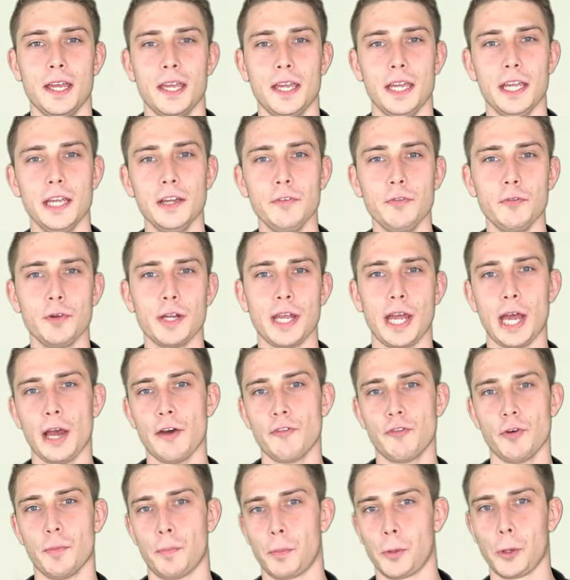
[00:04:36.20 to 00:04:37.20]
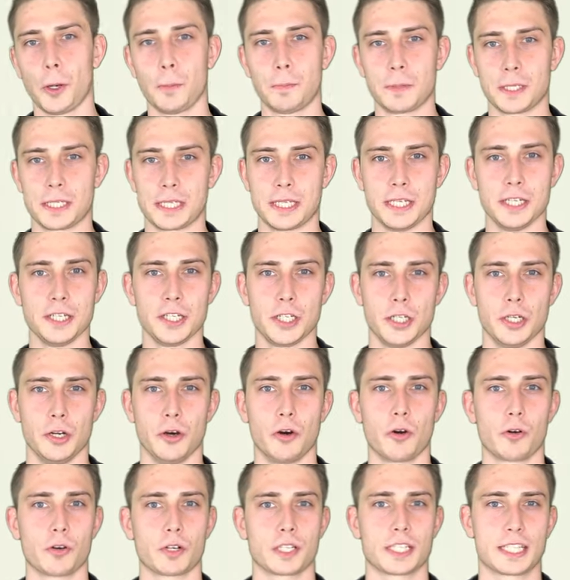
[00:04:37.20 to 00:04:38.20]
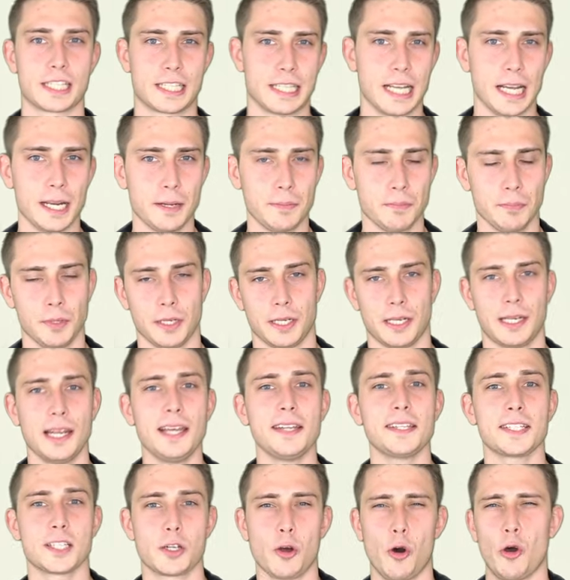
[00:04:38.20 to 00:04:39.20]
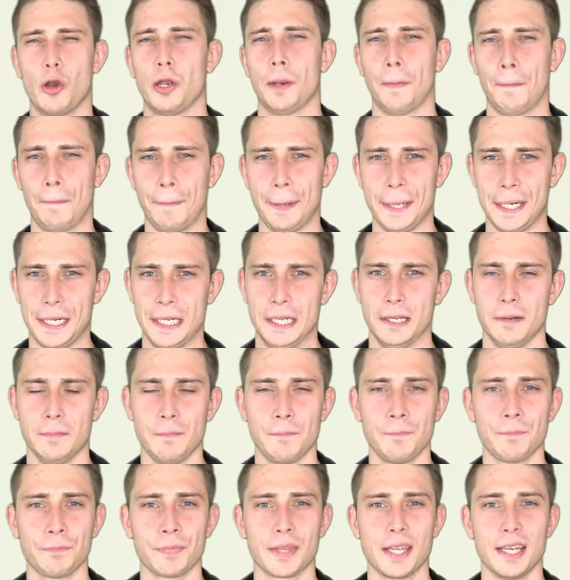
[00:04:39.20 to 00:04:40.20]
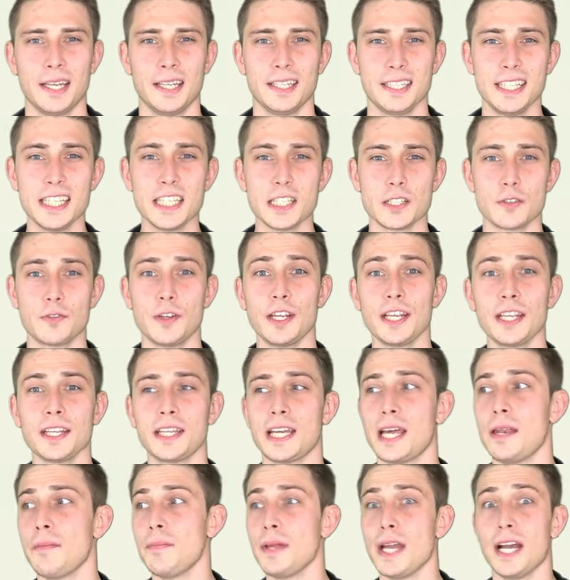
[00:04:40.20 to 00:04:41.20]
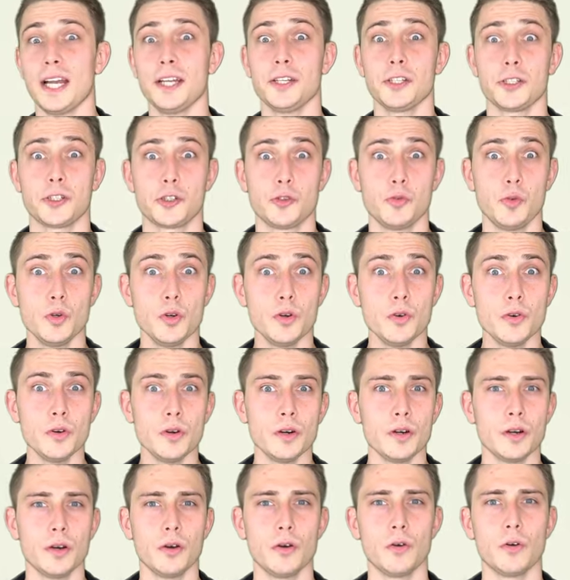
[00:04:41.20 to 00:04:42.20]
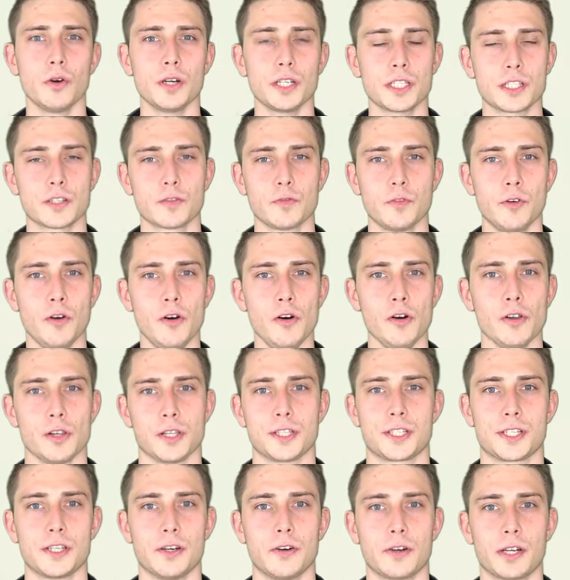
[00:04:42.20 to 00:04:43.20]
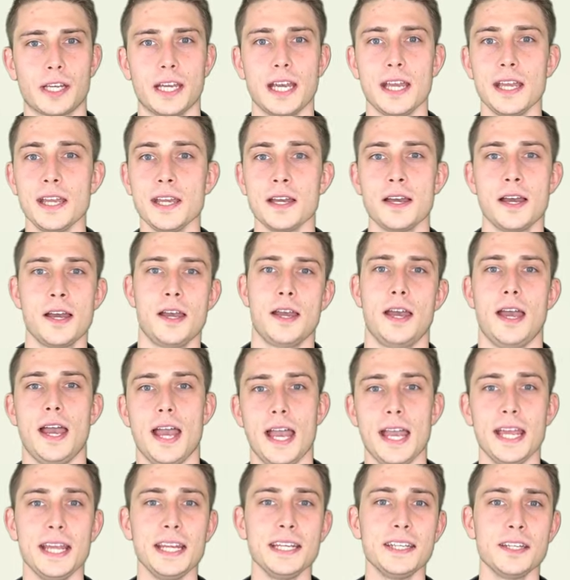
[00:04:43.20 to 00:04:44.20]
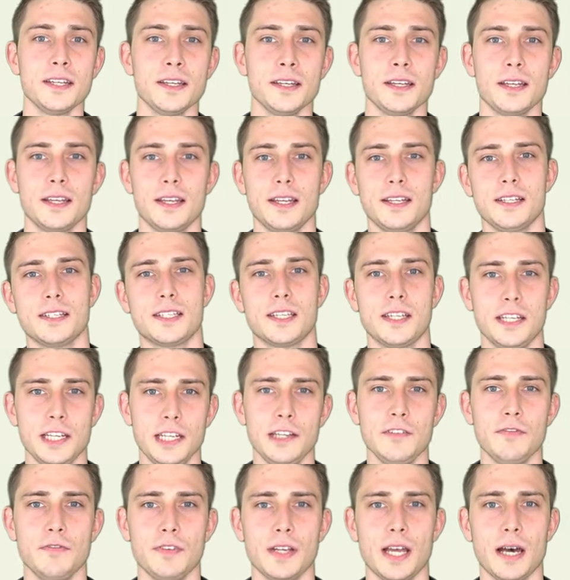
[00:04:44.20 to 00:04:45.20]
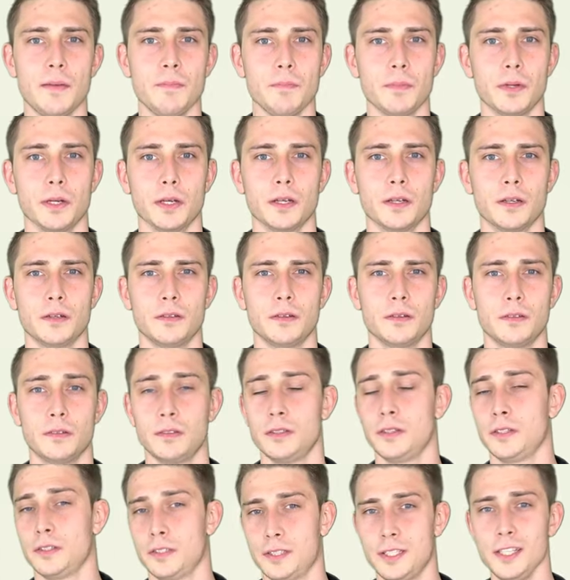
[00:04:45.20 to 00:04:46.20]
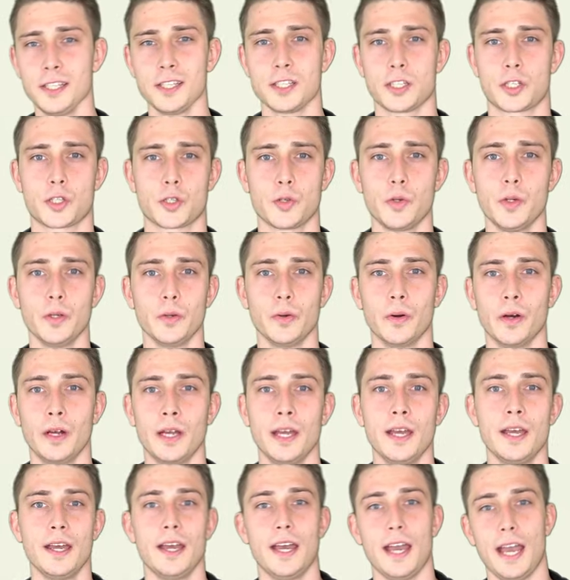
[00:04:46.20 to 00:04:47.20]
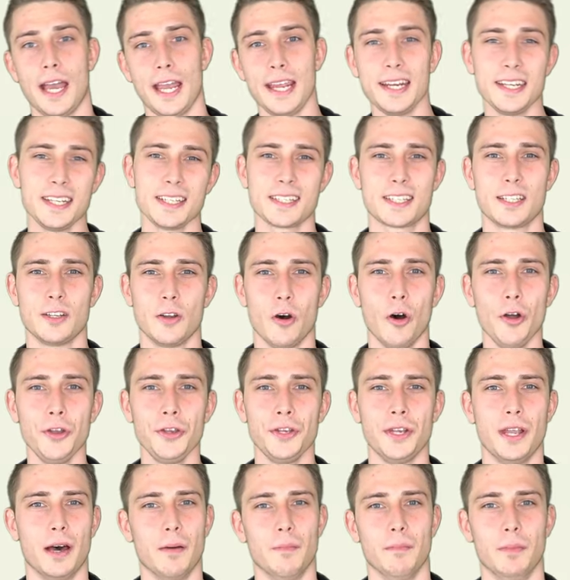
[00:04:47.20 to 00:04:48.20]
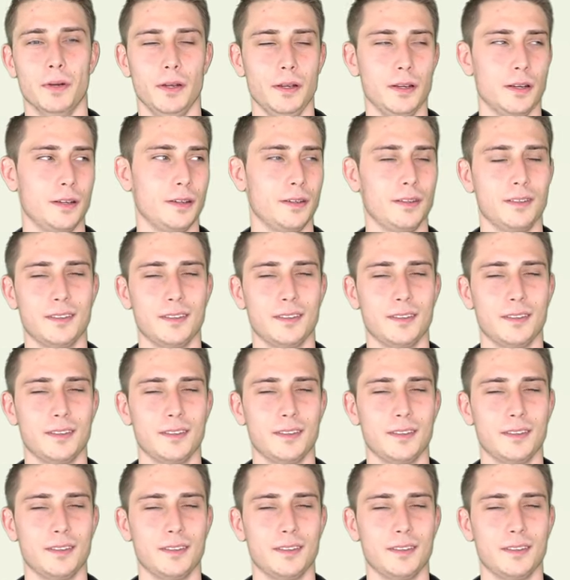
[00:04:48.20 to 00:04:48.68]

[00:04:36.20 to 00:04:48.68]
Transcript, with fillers: If we have a proposition or a statement, let's call it P. This thing can be either true or it's false, okay? 8 is an even number. This is true. 8 is an odd number.